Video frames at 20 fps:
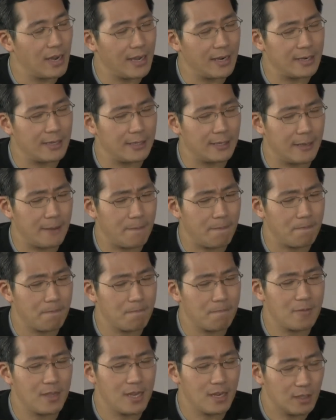and uh,
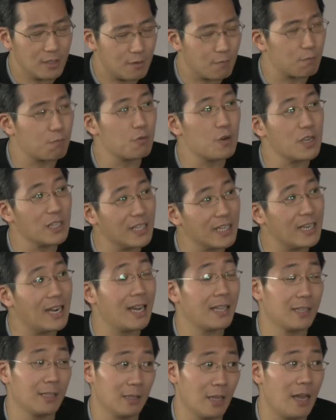things have really
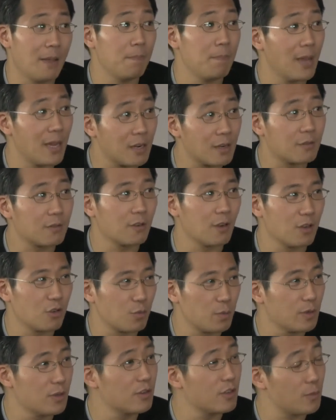gotten a lot better for
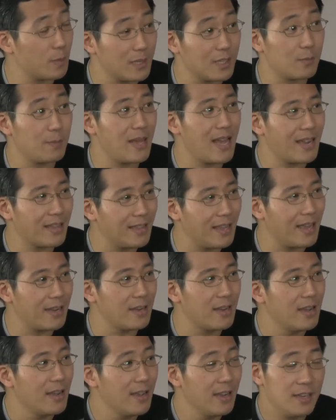entrepreneurs because back
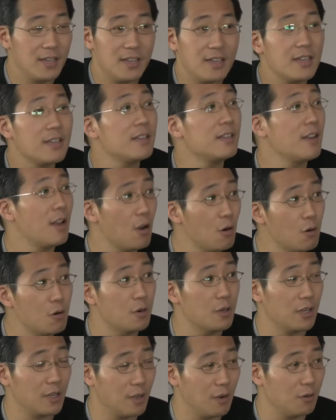then you didn't know who
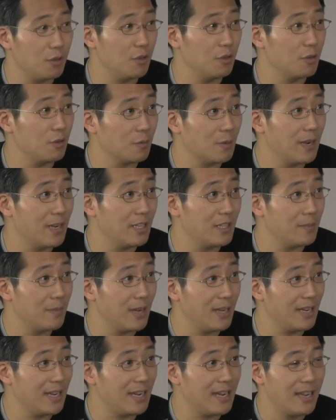to go to to raise
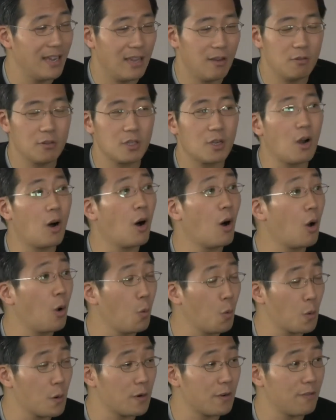money. It was all
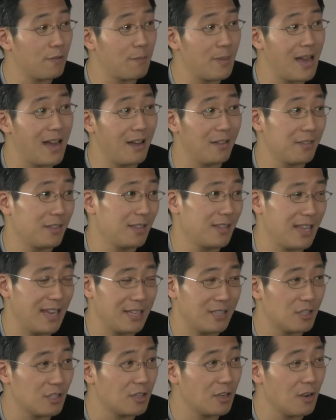word of mouth.
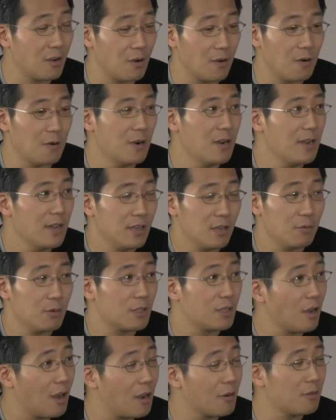And so you
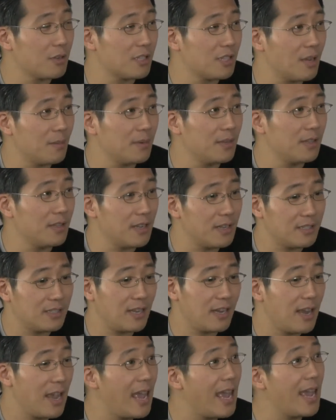would talk with someone and they'd
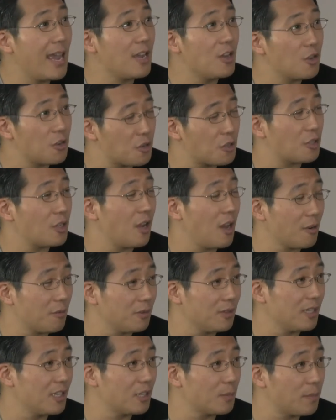say, hey, you should talk
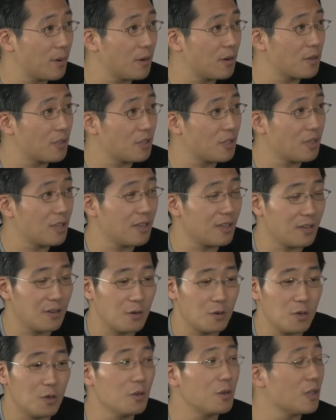with this person
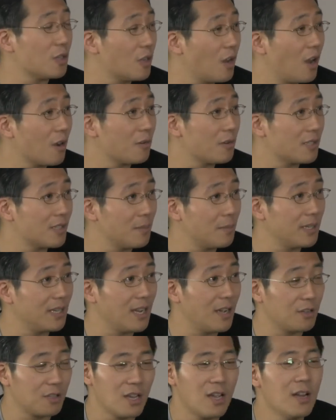or you can talk with somebody
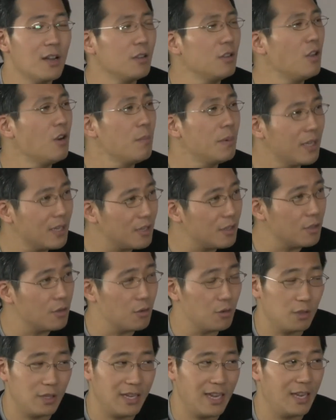else. Nobody knew
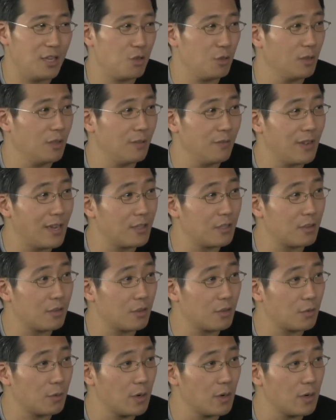who the angel
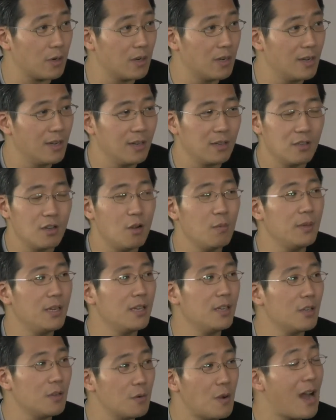investors were,
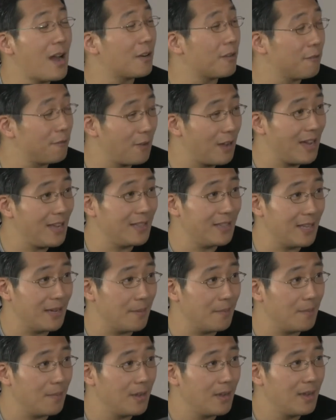nobody knew how to find
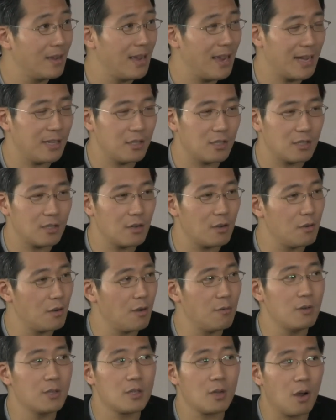them. And so
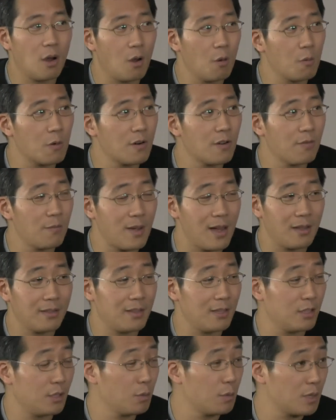it was all word of mouth.
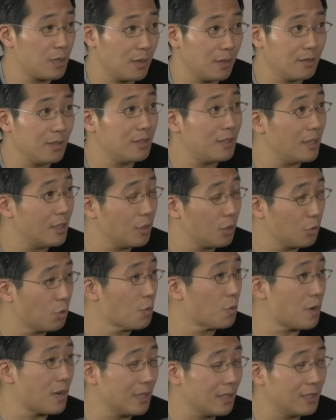And as a result, the deals were
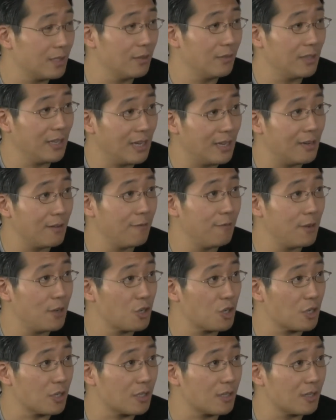relatively
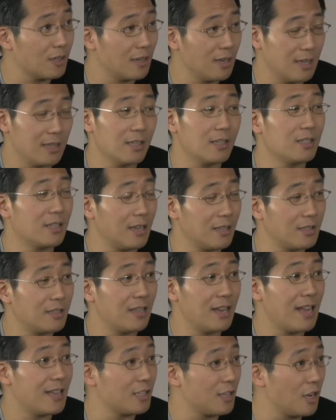inefficient in the sense
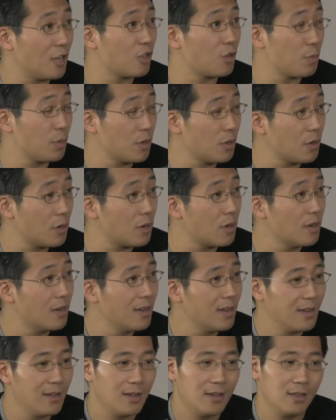that as an entrepreneur,
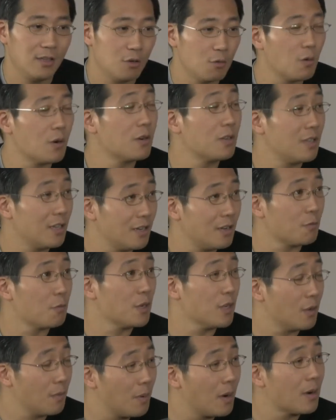you weren't in a
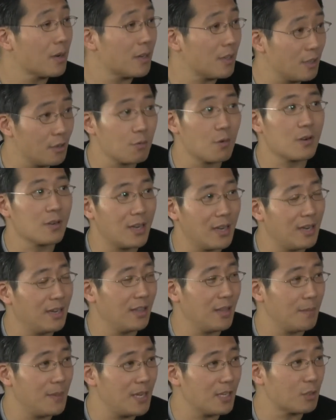real market. You weren't getting
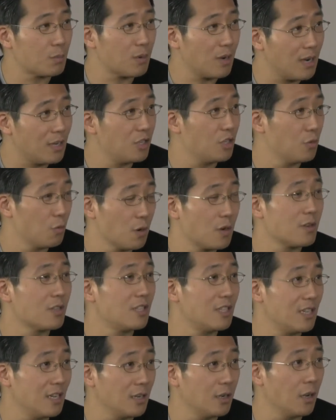the best price. You weren't
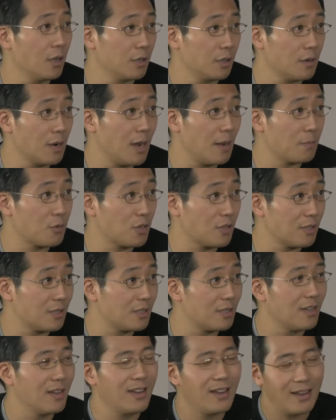seeing all your
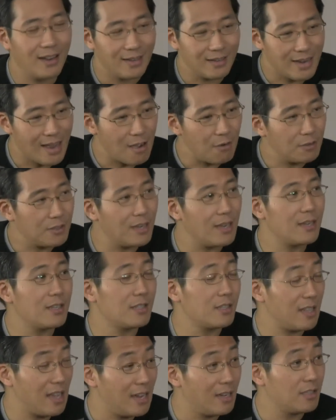options.
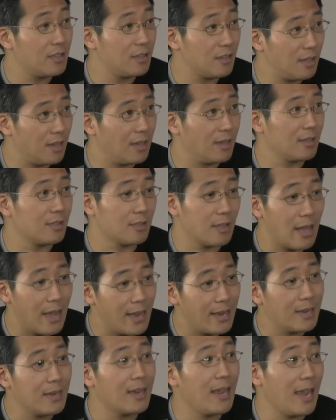Nowadays, thanks to things
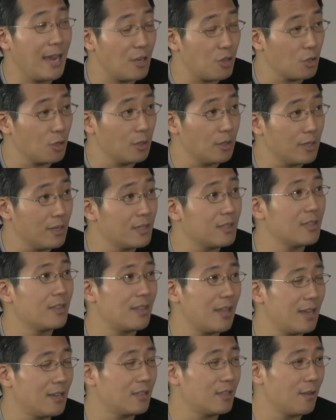like AngelList and
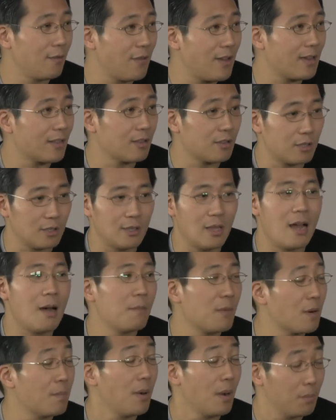thanks to the fact there's a lot
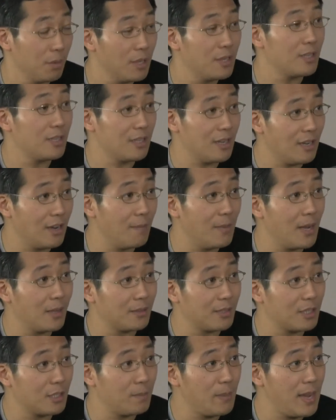more publicity
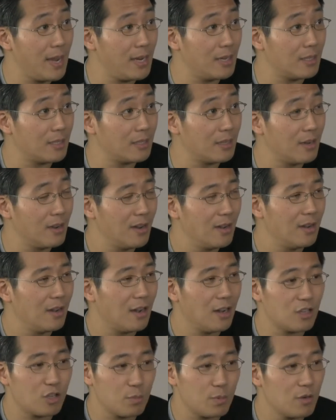about the space,
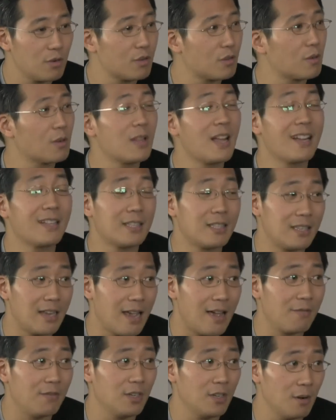entrepreneurs are a lot
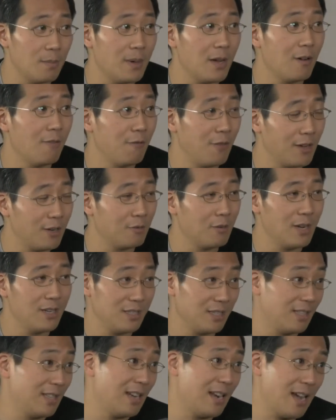savvier about
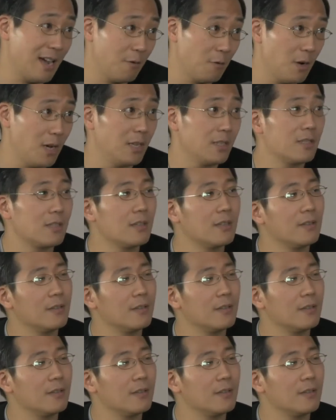fundraising than I was.